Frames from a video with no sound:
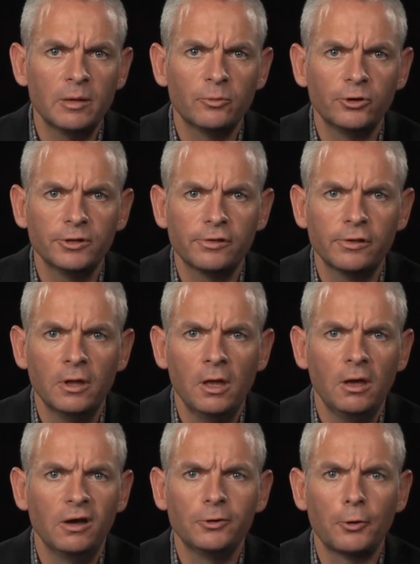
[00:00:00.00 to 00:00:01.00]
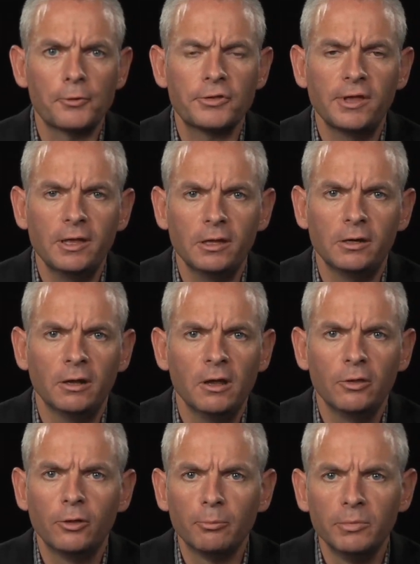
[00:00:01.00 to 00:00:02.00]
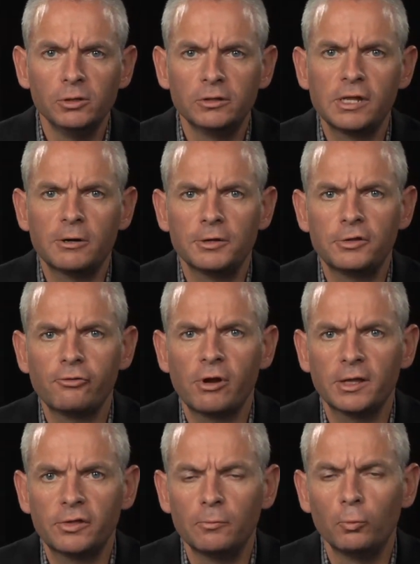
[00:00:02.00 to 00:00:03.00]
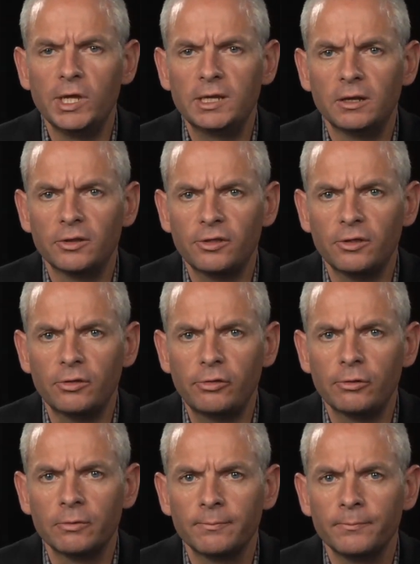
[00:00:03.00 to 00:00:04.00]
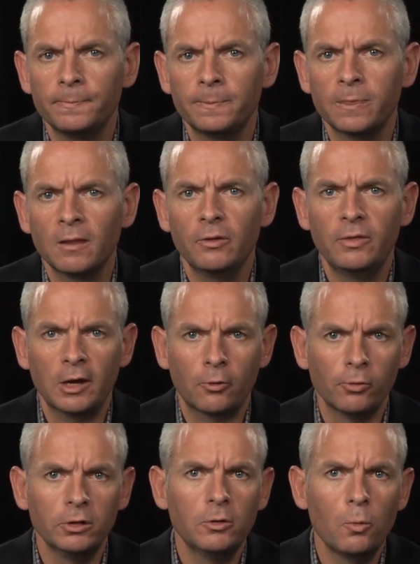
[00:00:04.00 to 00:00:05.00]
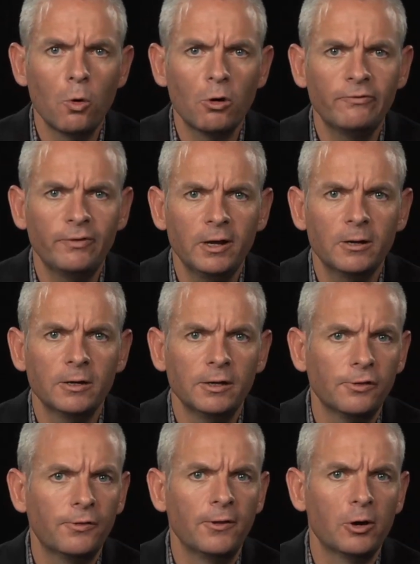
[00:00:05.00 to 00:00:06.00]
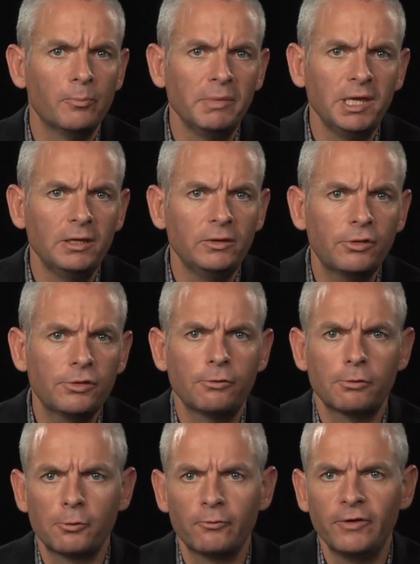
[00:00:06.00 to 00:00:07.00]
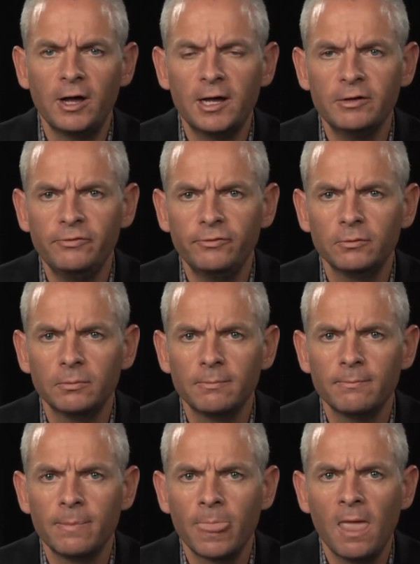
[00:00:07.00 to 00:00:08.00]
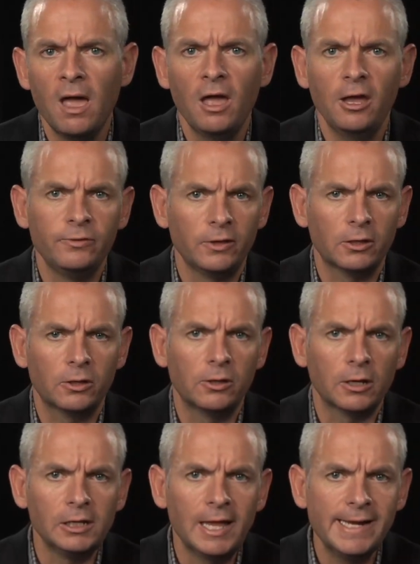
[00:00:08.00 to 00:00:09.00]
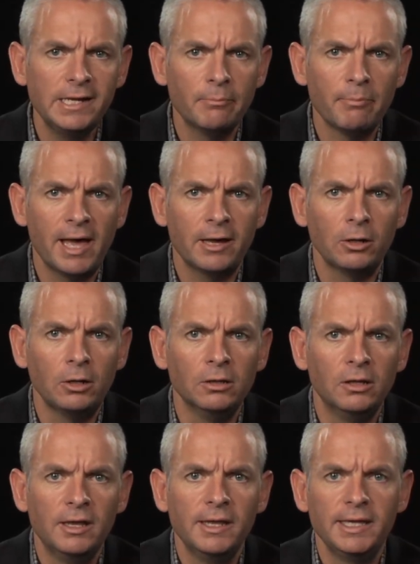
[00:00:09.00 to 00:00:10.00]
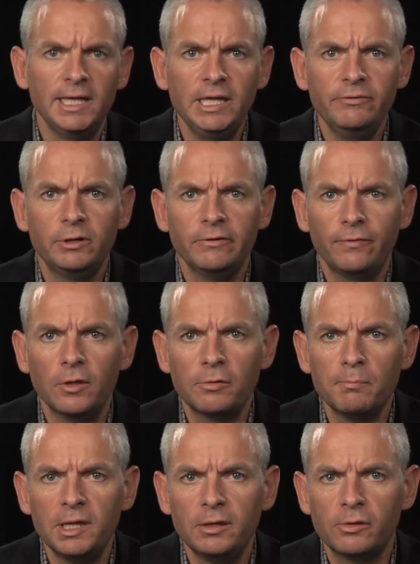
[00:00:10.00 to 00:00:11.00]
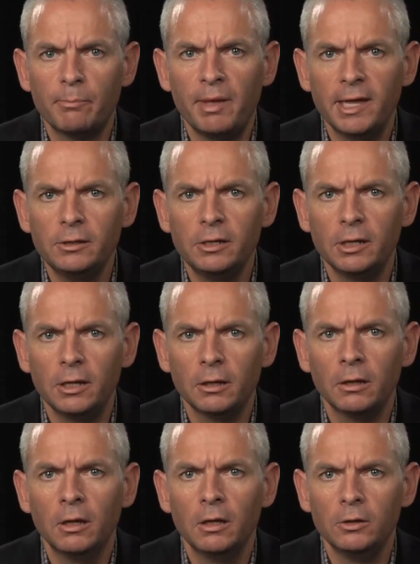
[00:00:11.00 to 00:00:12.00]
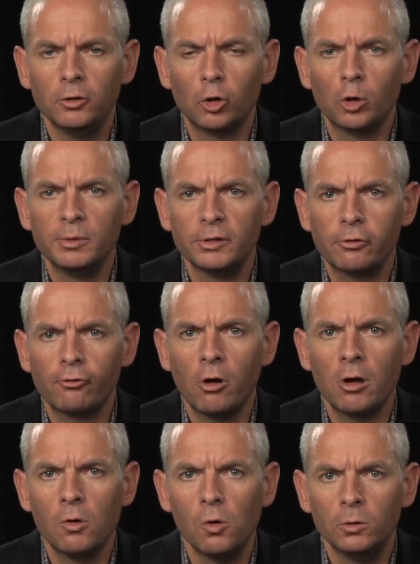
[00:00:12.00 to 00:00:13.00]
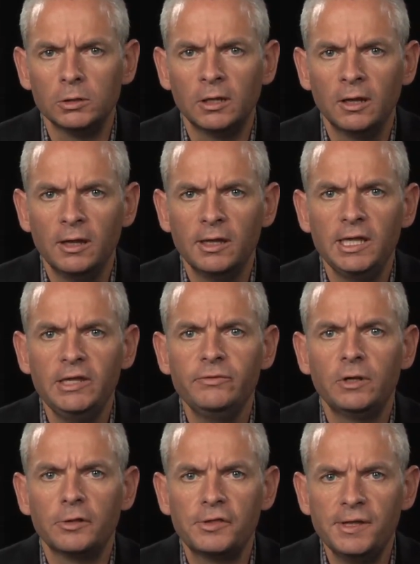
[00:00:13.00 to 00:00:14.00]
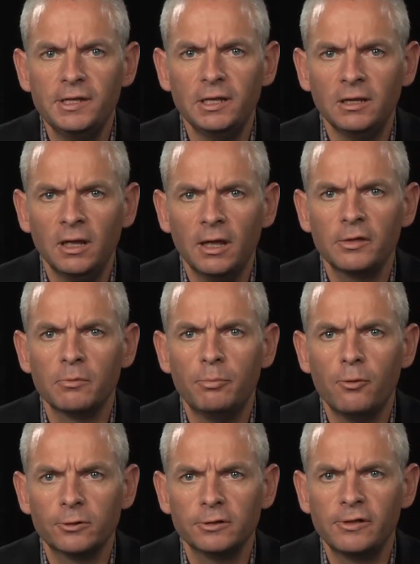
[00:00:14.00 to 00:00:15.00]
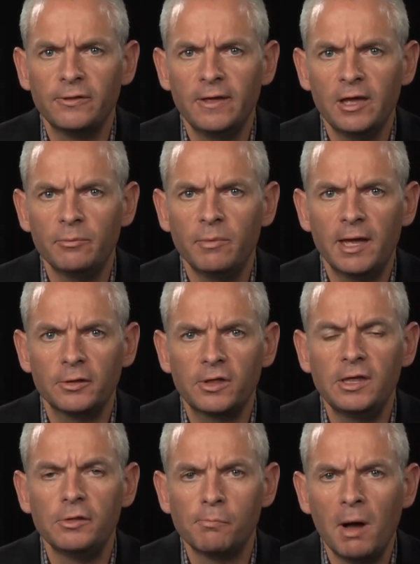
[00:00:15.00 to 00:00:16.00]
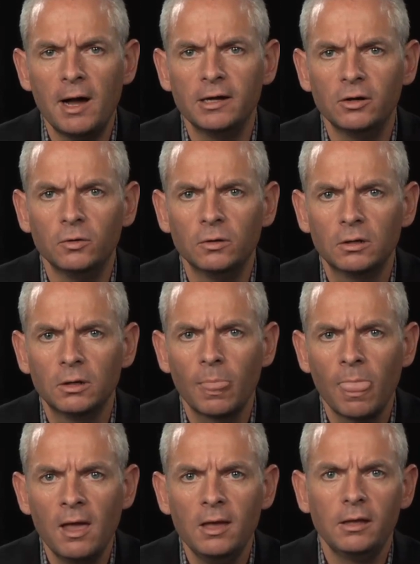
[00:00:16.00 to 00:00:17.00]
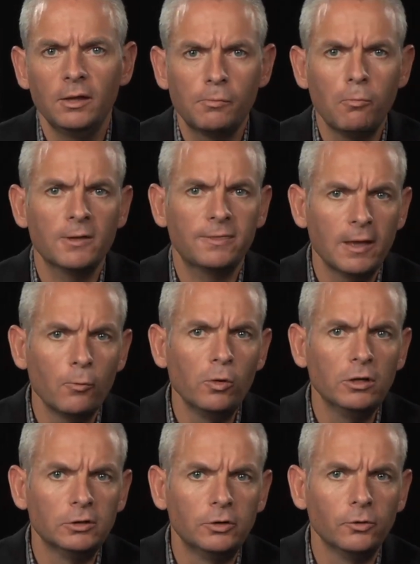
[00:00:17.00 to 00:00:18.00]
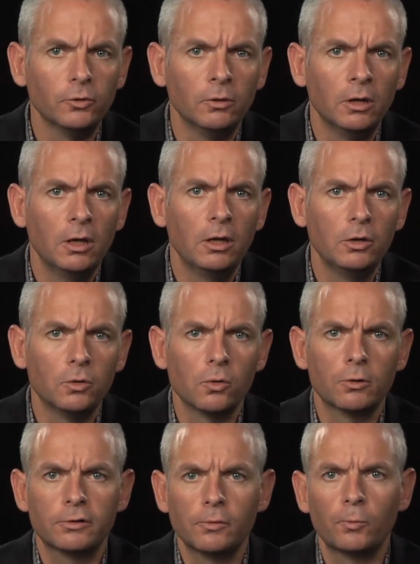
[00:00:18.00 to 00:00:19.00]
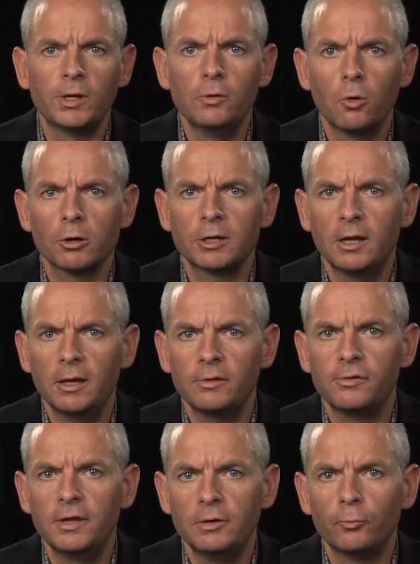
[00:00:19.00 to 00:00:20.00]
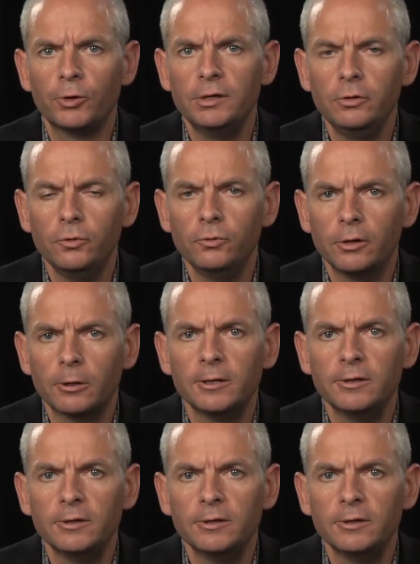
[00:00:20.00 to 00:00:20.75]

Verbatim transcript: Emirate understand their military strengths and weaknesses, that guerrilla warfare is their means to survive, and the declining battle, even if this means abandoning an urban stronghold, even a city as important to them as Kismayo, is what they will do in order to reorganize and renew their